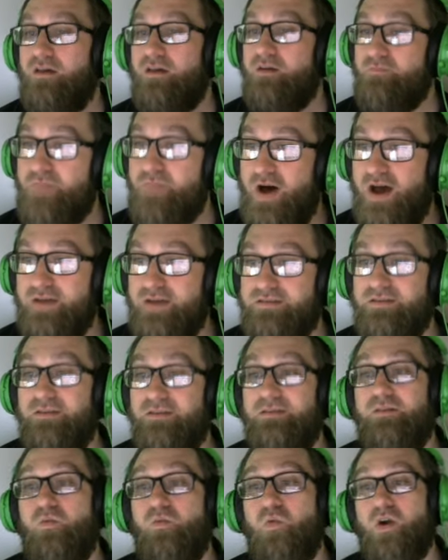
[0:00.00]
But
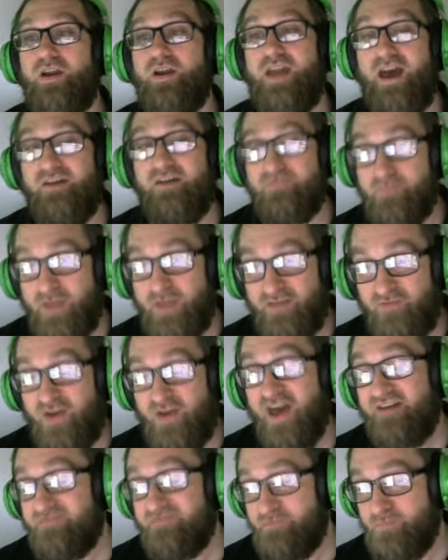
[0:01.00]
we're going to have, if we
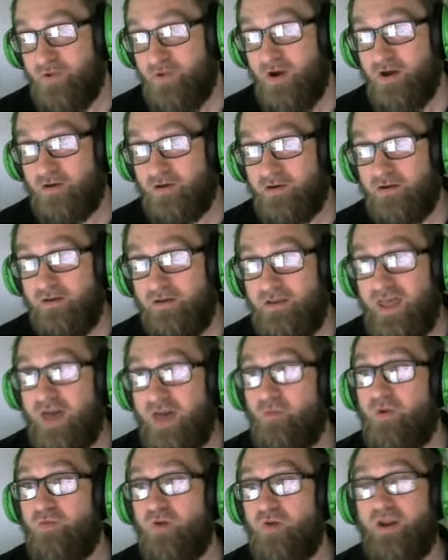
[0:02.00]
have Brook and
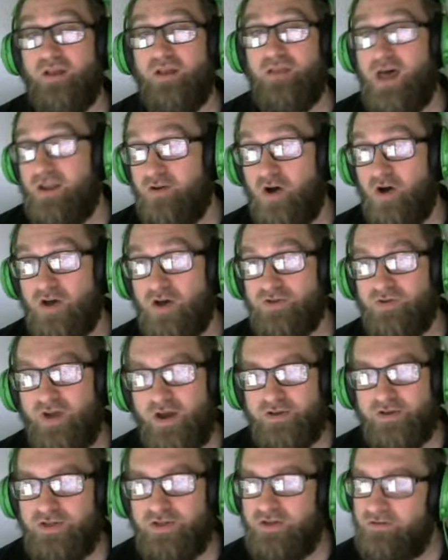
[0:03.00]
we run a lot of cost
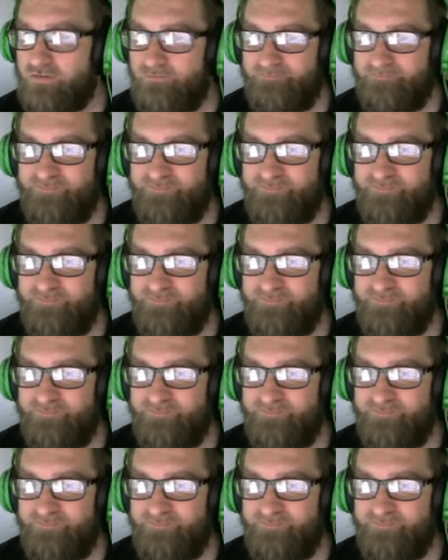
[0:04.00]
reduction,